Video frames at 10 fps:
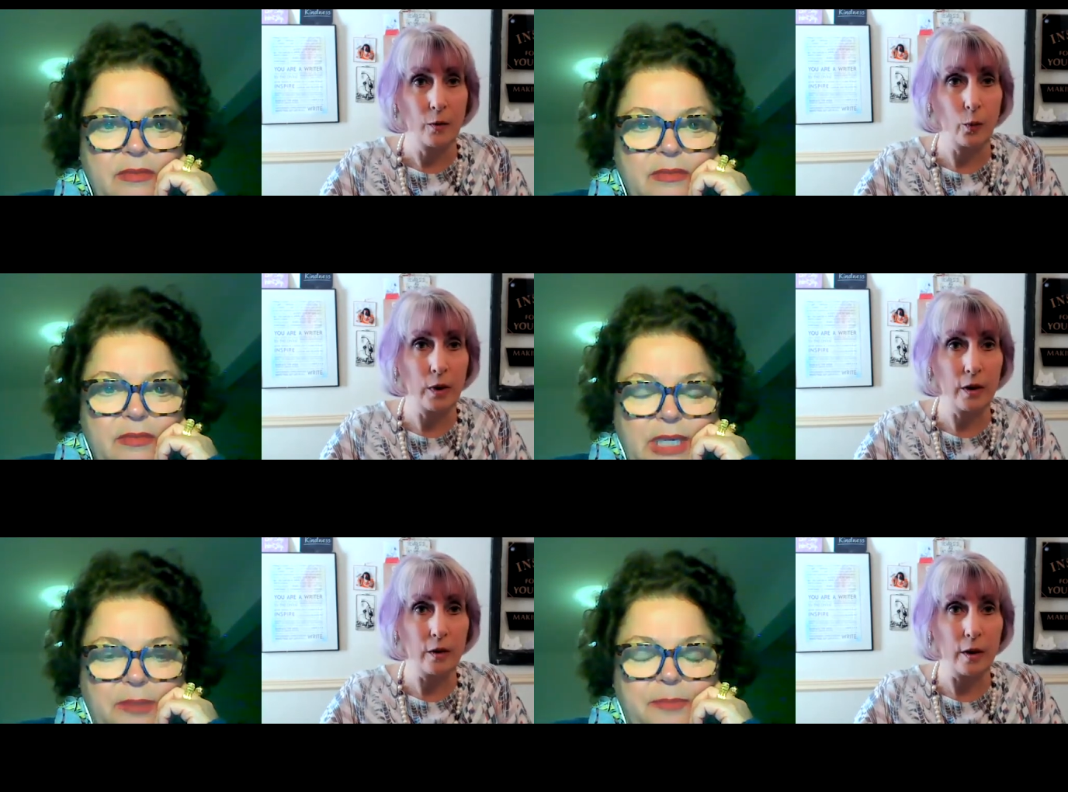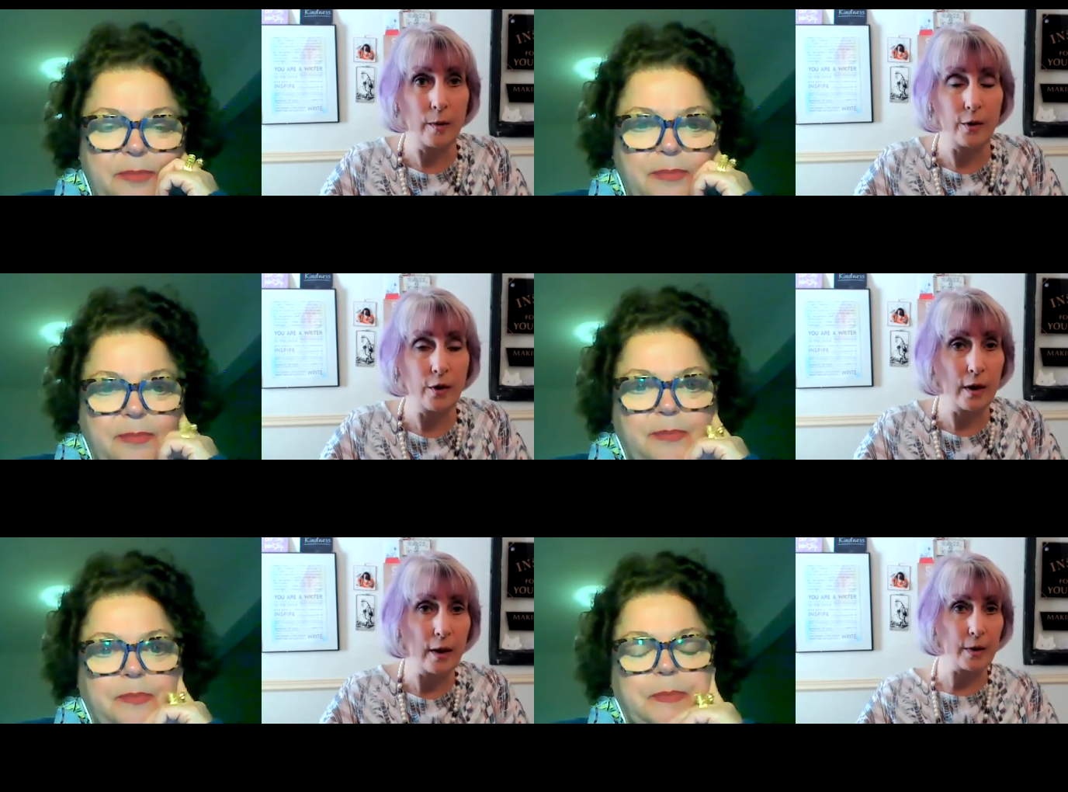Speaker 1: we i
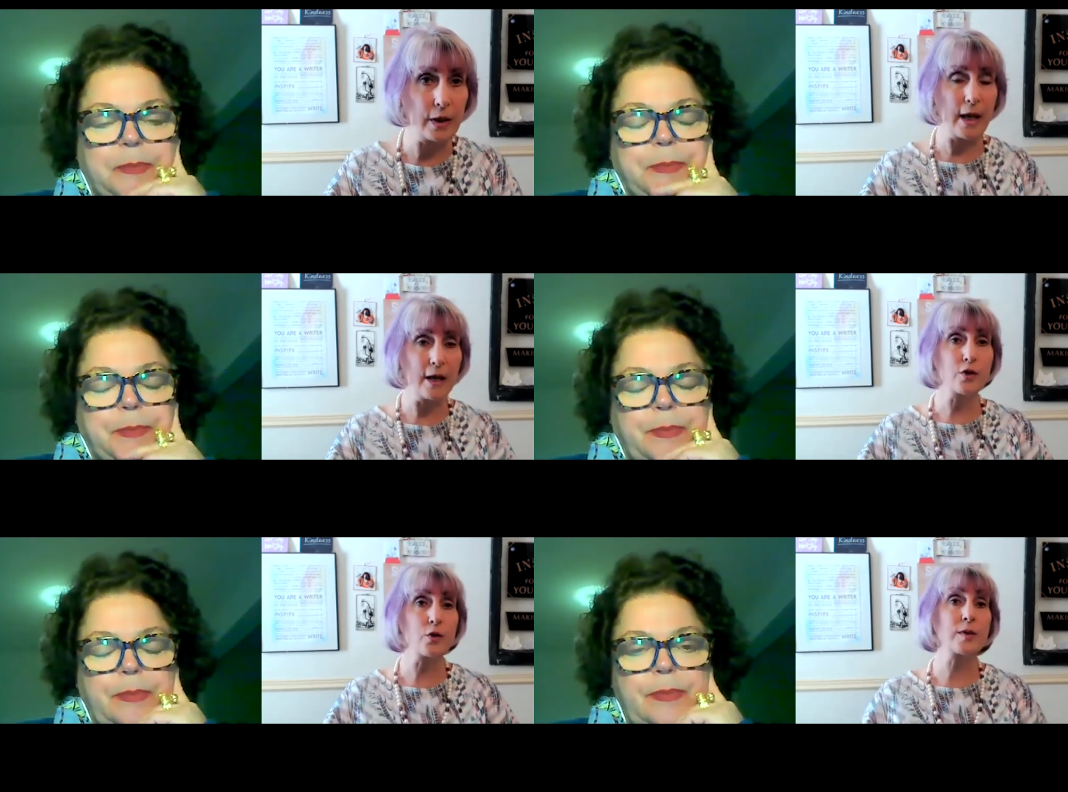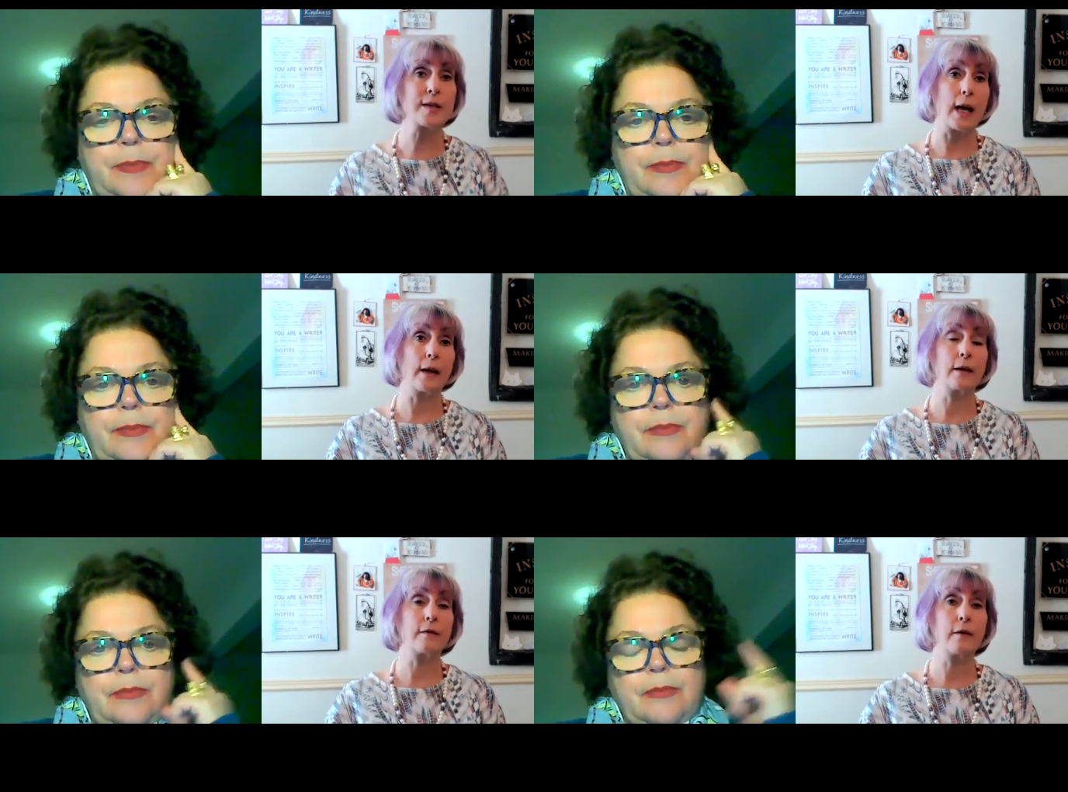mean i mean as you said
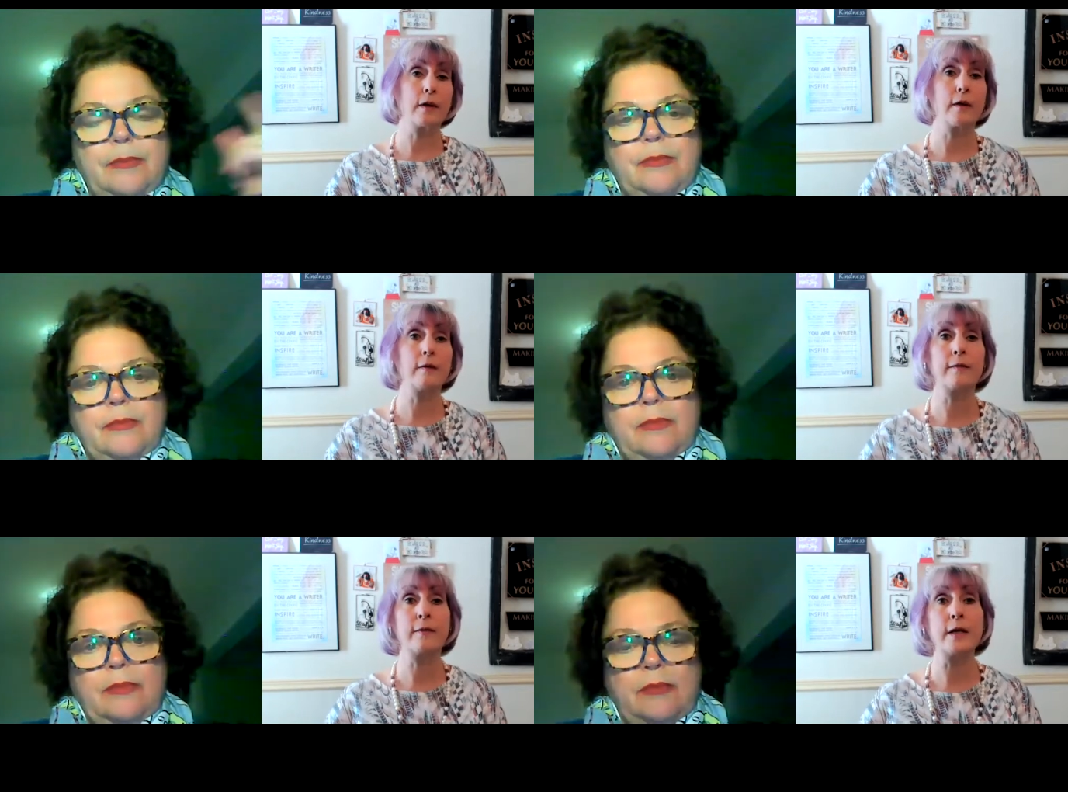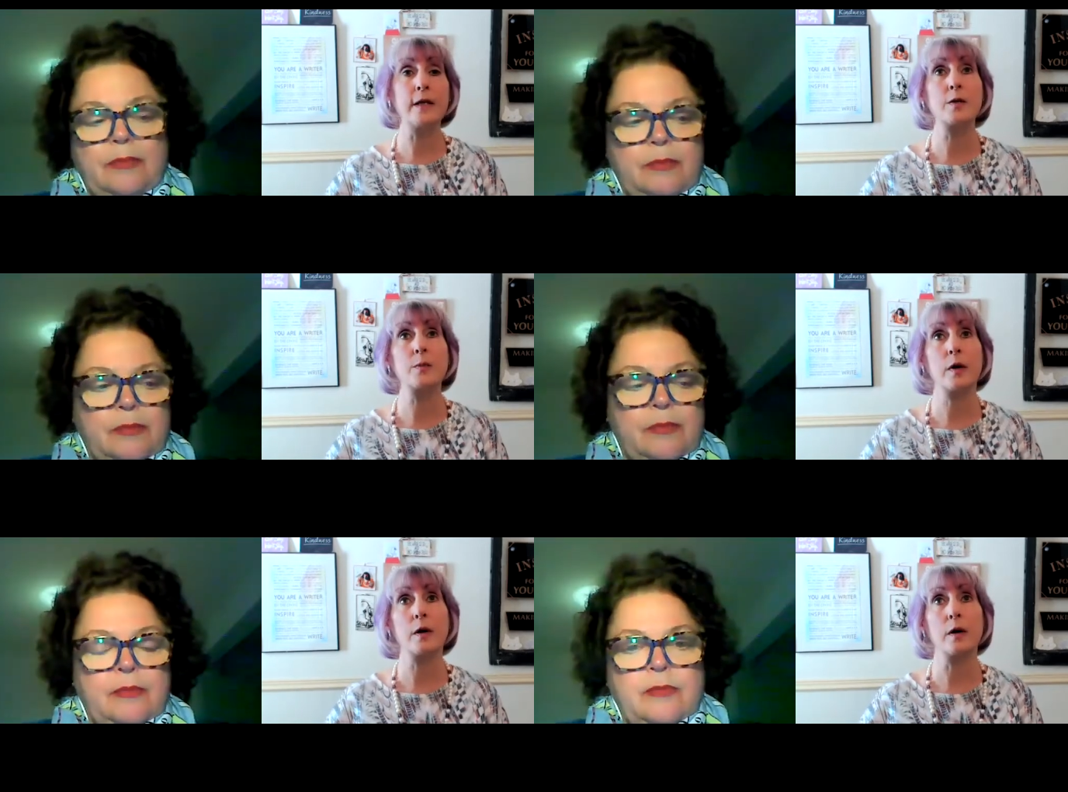if if these
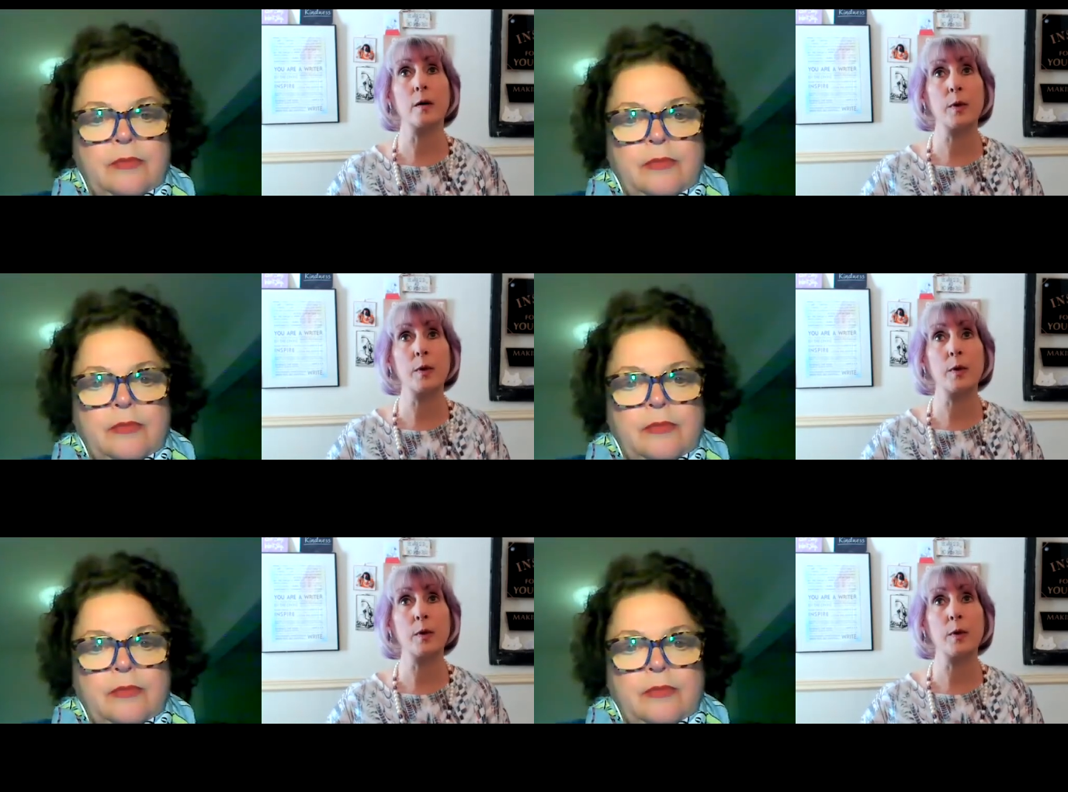uh,